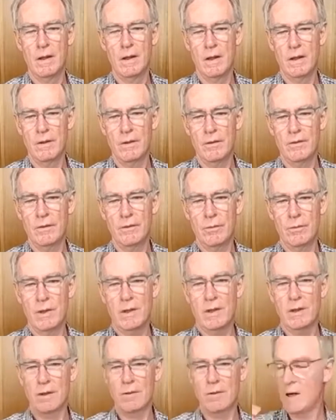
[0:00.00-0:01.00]
this is one
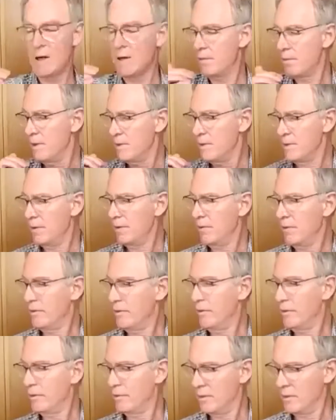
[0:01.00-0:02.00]
of the great
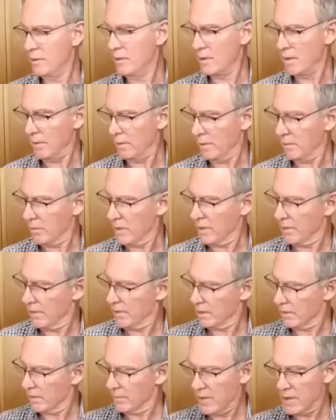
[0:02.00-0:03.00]
producers. I mean, when you
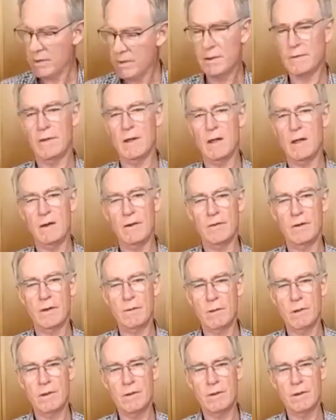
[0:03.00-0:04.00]
think of Hunter Valley
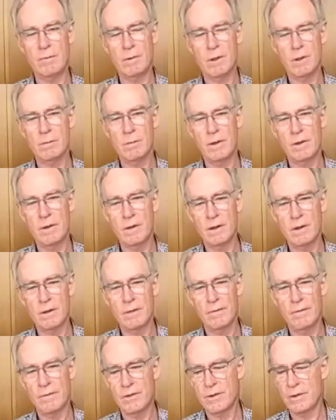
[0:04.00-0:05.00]
Semillon, you probably think
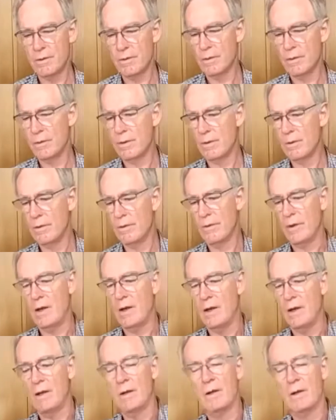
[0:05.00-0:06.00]
of Tyrrells
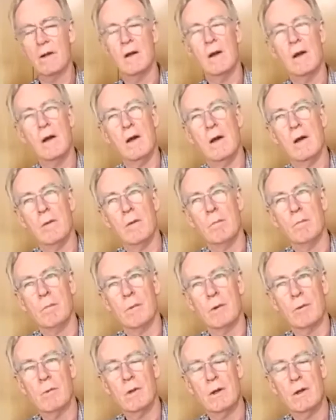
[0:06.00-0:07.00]
and
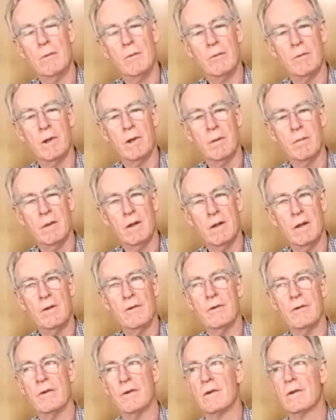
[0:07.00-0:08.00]
McWilliams Mount
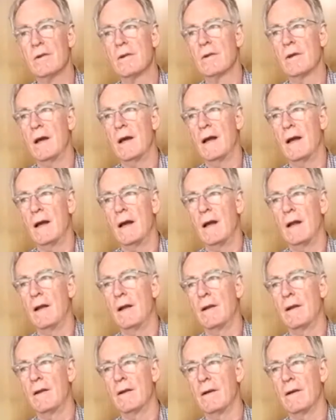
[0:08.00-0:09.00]
Pleasant
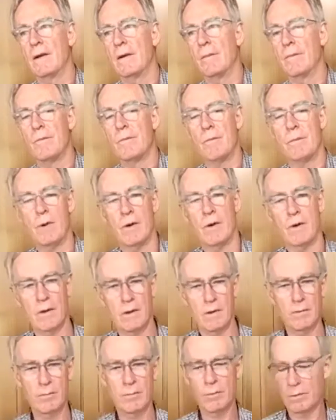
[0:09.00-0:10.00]
and
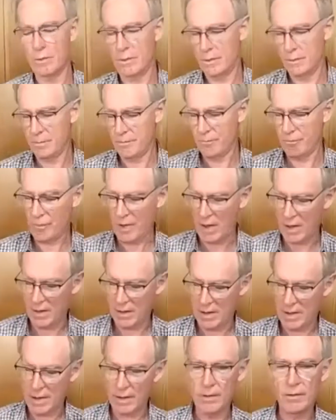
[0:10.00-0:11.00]
Brokenwood and
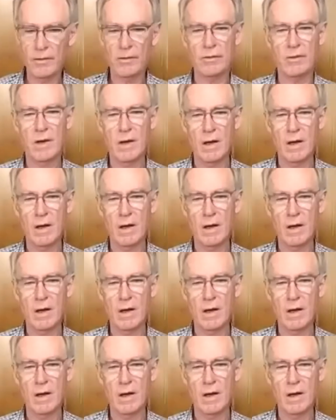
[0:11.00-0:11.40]
others.